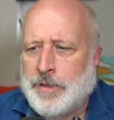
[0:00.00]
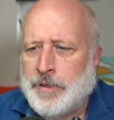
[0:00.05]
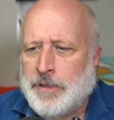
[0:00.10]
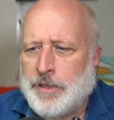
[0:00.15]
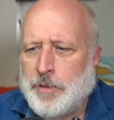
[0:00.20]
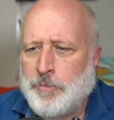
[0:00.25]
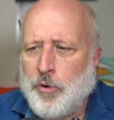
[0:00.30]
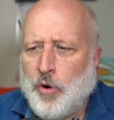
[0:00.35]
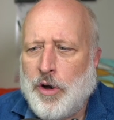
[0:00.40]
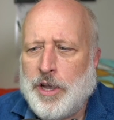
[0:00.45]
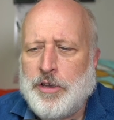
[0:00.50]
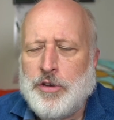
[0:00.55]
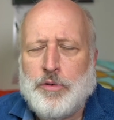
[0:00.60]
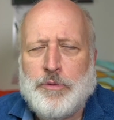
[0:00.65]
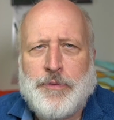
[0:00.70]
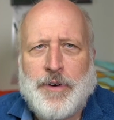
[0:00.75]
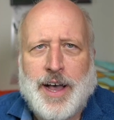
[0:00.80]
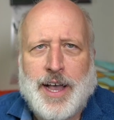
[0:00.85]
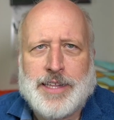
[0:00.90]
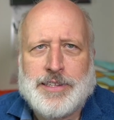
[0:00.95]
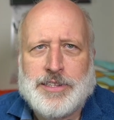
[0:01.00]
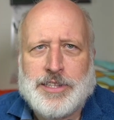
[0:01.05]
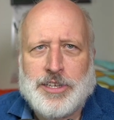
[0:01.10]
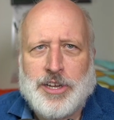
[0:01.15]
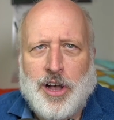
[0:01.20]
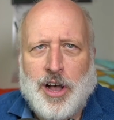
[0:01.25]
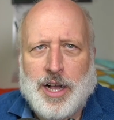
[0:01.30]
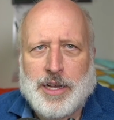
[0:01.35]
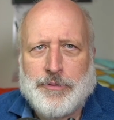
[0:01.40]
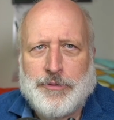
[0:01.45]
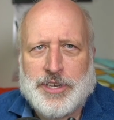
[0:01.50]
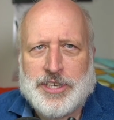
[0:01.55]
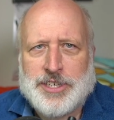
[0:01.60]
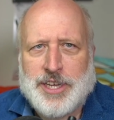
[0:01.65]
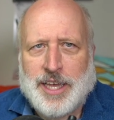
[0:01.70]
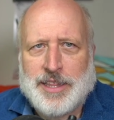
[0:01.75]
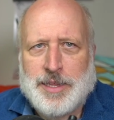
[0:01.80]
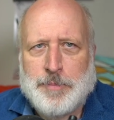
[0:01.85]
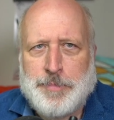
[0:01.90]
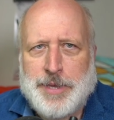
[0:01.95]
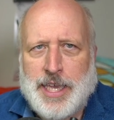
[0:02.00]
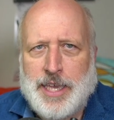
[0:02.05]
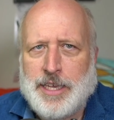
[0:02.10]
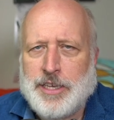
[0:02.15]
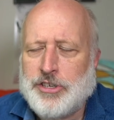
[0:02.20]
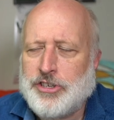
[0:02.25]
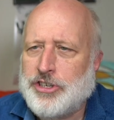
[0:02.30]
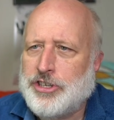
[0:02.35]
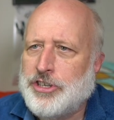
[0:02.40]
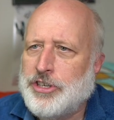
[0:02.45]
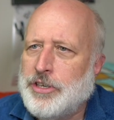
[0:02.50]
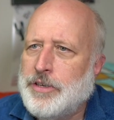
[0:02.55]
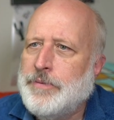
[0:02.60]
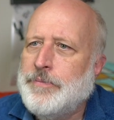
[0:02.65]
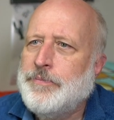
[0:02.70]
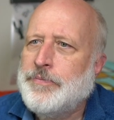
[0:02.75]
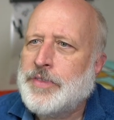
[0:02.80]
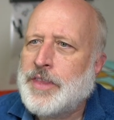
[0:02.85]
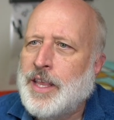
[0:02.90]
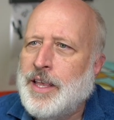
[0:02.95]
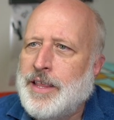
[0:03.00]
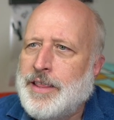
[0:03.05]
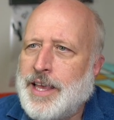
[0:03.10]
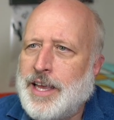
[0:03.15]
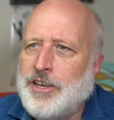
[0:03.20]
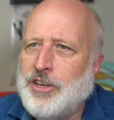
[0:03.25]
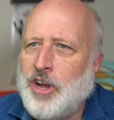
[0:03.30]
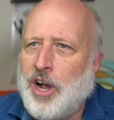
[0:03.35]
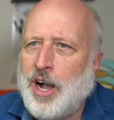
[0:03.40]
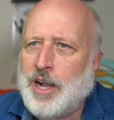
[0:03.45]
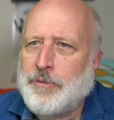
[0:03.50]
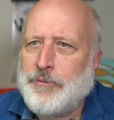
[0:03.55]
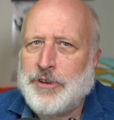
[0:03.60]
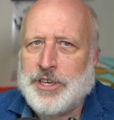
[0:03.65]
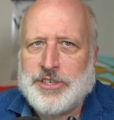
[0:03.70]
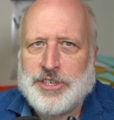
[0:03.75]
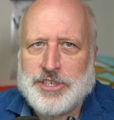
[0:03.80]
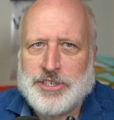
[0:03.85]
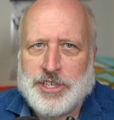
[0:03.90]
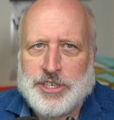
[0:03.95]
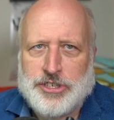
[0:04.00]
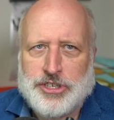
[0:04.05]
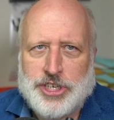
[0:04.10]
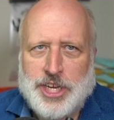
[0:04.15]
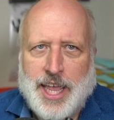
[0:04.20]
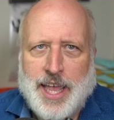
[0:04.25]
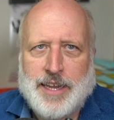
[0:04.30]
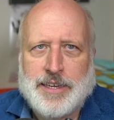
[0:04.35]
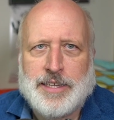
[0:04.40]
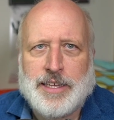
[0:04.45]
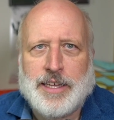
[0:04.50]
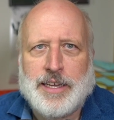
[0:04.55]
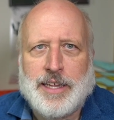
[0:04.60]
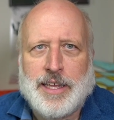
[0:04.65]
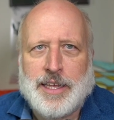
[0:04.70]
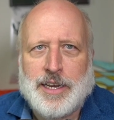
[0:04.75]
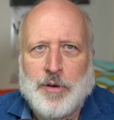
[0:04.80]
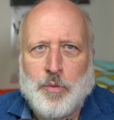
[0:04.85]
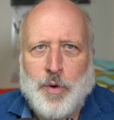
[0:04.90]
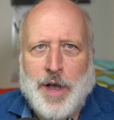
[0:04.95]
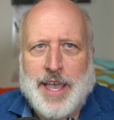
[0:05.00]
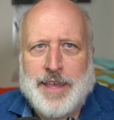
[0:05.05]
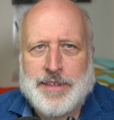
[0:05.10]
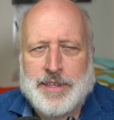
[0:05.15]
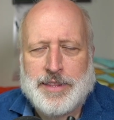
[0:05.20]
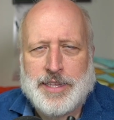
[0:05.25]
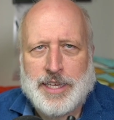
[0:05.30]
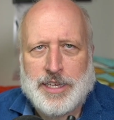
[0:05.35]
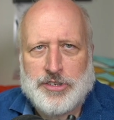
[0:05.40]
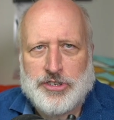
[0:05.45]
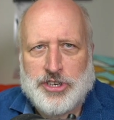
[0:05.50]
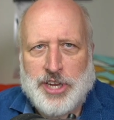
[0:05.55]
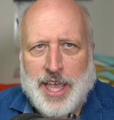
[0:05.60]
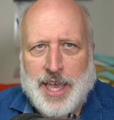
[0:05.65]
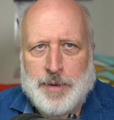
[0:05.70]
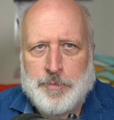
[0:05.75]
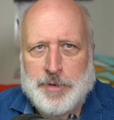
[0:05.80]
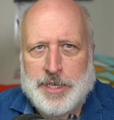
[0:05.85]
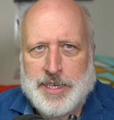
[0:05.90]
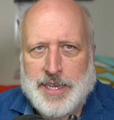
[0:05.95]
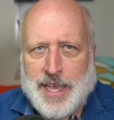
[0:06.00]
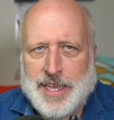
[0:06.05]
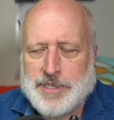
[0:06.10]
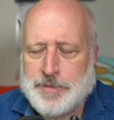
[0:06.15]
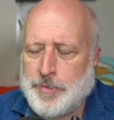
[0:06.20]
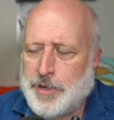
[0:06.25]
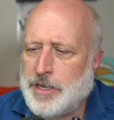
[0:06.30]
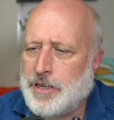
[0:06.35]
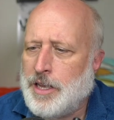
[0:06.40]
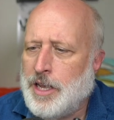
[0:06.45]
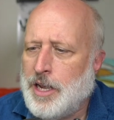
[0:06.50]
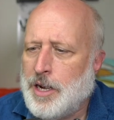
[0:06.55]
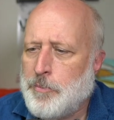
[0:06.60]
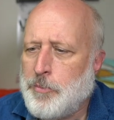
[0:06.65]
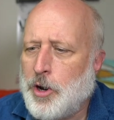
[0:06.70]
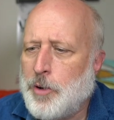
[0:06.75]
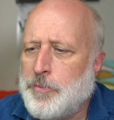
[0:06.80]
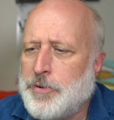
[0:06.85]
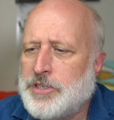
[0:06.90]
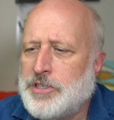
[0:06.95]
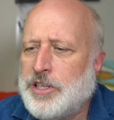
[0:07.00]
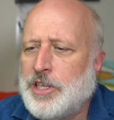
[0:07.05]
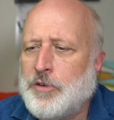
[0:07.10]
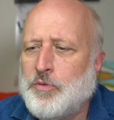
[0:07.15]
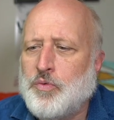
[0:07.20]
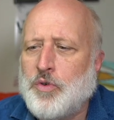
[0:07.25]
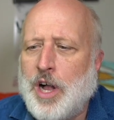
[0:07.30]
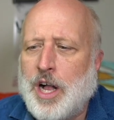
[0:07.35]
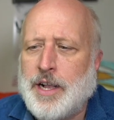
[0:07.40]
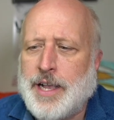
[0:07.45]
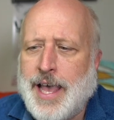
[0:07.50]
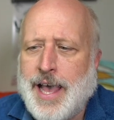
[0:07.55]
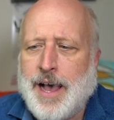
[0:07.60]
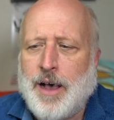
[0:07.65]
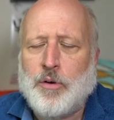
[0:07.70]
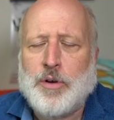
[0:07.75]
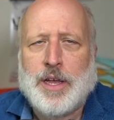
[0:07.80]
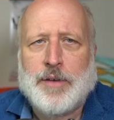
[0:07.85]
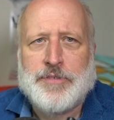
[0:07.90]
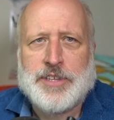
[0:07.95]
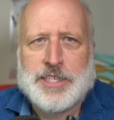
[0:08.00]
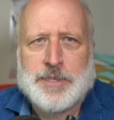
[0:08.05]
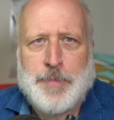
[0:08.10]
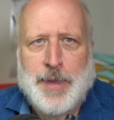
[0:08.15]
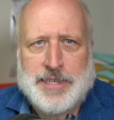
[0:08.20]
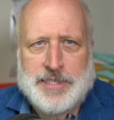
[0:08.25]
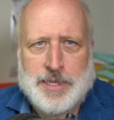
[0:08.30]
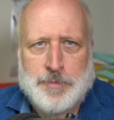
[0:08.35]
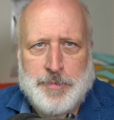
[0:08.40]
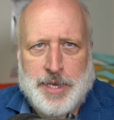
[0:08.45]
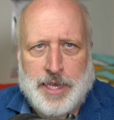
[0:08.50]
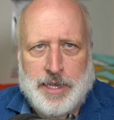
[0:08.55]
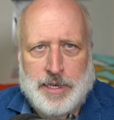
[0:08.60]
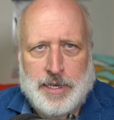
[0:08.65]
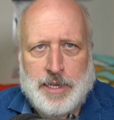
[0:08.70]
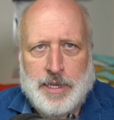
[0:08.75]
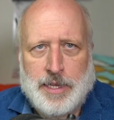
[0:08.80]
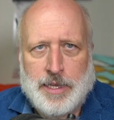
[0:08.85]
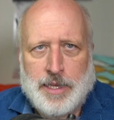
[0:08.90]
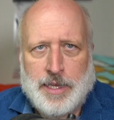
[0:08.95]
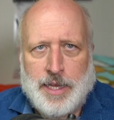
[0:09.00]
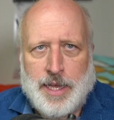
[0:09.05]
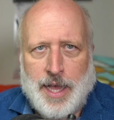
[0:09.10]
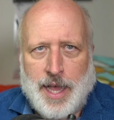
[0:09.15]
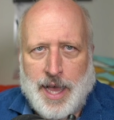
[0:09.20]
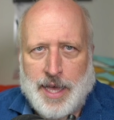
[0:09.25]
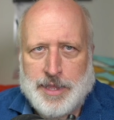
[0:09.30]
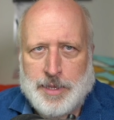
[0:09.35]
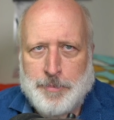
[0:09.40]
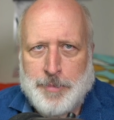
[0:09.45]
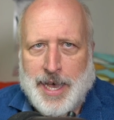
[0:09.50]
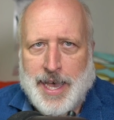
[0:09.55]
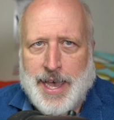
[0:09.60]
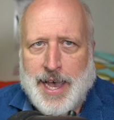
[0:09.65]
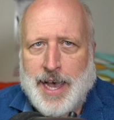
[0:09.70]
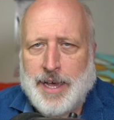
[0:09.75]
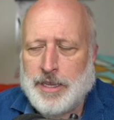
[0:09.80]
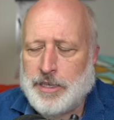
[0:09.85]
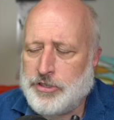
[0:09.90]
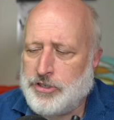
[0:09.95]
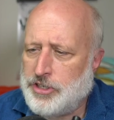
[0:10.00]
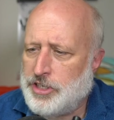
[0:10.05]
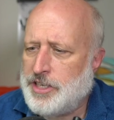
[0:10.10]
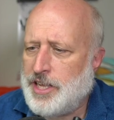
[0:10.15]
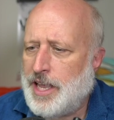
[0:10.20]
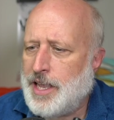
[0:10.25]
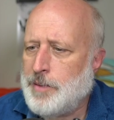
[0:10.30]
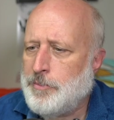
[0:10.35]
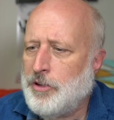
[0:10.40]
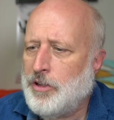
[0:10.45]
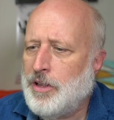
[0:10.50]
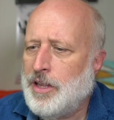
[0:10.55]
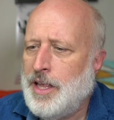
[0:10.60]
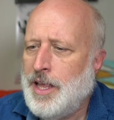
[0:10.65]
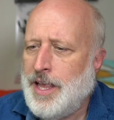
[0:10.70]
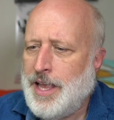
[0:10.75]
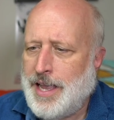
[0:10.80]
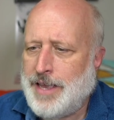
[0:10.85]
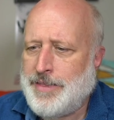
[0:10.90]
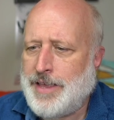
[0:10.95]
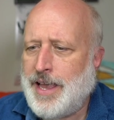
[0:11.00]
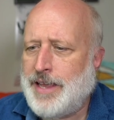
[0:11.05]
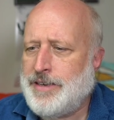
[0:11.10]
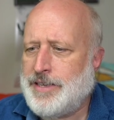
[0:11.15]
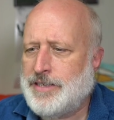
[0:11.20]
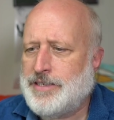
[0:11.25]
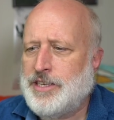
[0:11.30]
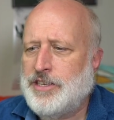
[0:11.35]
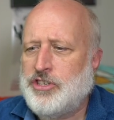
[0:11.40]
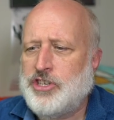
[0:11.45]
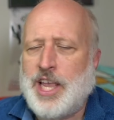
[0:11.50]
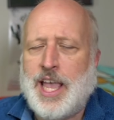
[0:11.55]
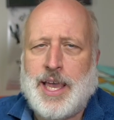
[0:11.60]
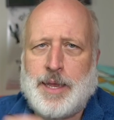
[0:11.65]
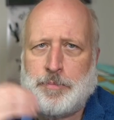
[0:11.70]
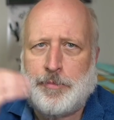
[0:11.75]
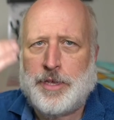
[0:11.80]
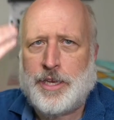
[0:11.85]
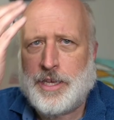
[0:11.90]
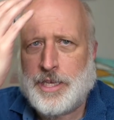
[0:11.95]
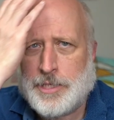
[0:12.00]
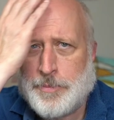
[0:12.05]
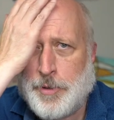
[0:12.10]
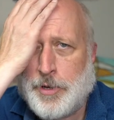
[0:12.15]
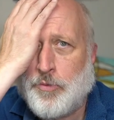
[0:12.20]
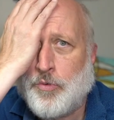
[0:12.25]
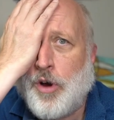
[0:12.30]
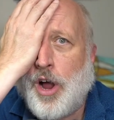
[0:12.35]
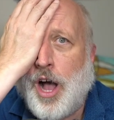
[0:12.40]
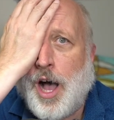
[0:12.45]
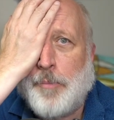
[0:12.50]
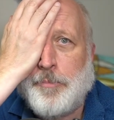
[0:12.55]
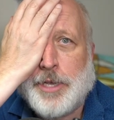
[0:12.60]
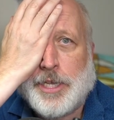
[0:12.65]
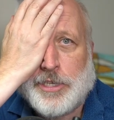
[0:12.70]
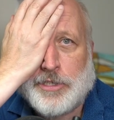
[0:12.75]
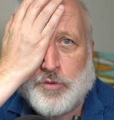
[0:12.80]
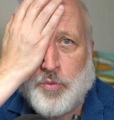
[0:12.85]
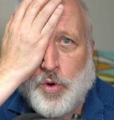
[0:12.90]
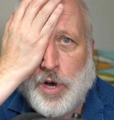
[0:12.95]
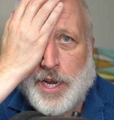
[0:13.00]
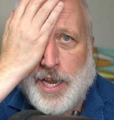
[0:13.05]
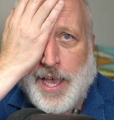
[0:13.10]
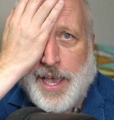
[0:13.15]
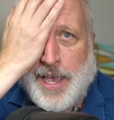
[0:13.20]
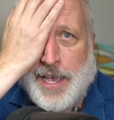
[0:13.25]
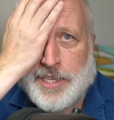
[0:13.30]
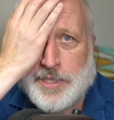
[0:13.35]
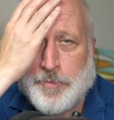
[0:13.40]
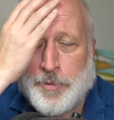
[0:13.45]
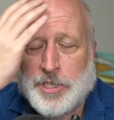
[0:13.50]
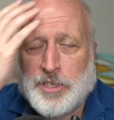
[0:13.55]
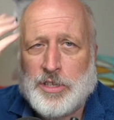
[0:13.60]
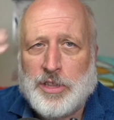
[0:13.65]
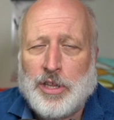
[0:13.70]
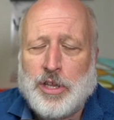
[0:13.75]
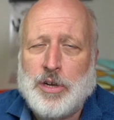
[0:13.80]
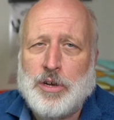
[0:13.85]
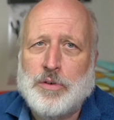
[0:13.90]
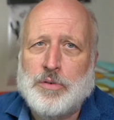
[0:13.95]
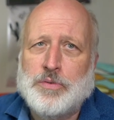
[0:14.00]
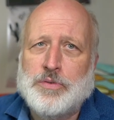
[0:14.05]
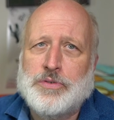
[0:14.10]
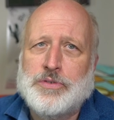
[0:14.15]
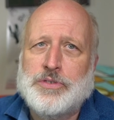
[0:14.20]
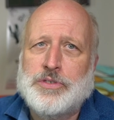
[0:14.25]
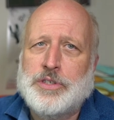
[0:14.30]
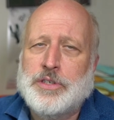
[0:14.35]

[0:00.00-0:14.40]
the boy who finds the dogfish on the beach, that dogfish is enchanted in a way that the enchantment has been purposely wrung out of the specimen on the biology table, and that disenchantment has been wrought because one eye has been closed.